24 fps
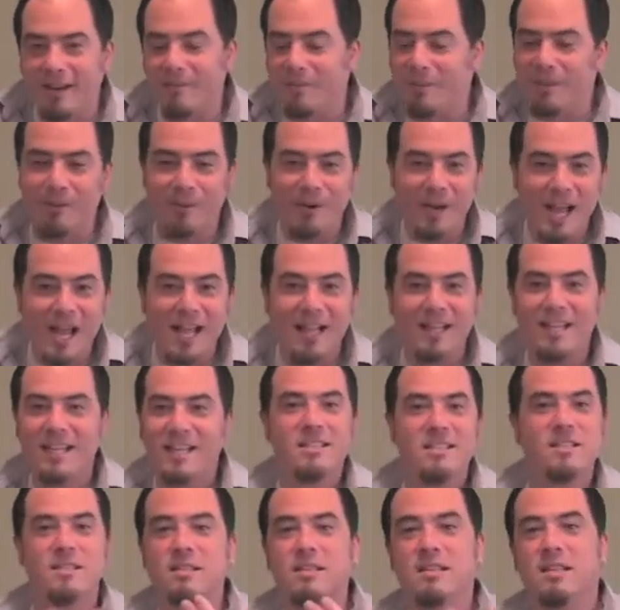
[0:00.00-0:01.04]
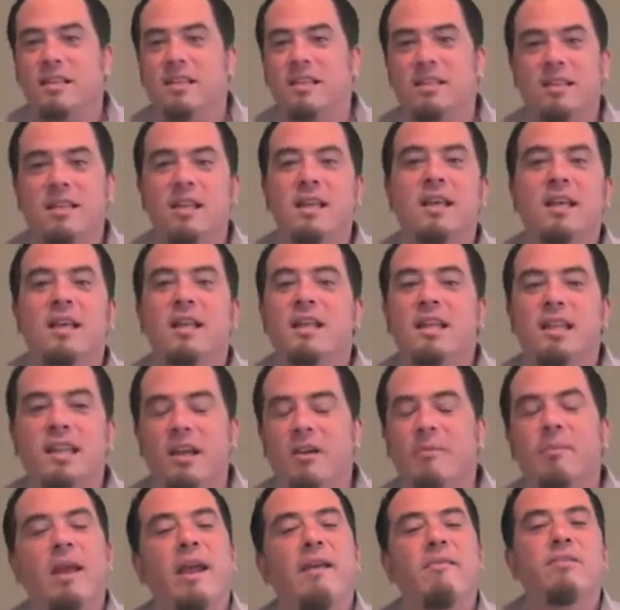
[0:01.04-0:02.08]
I mean, the reality is that
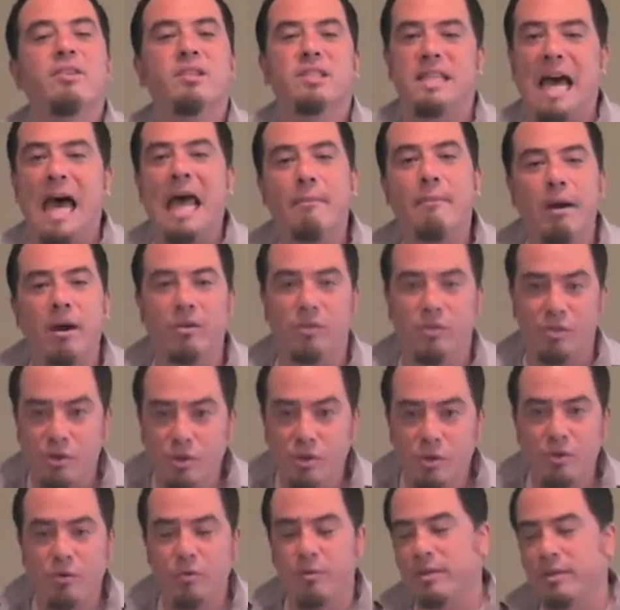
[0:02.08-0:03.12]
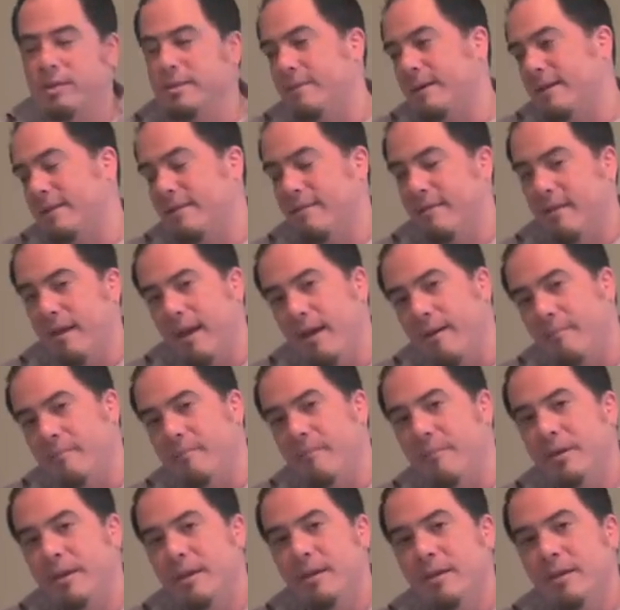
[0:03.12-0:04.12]
their behavior is not about you, it's about them.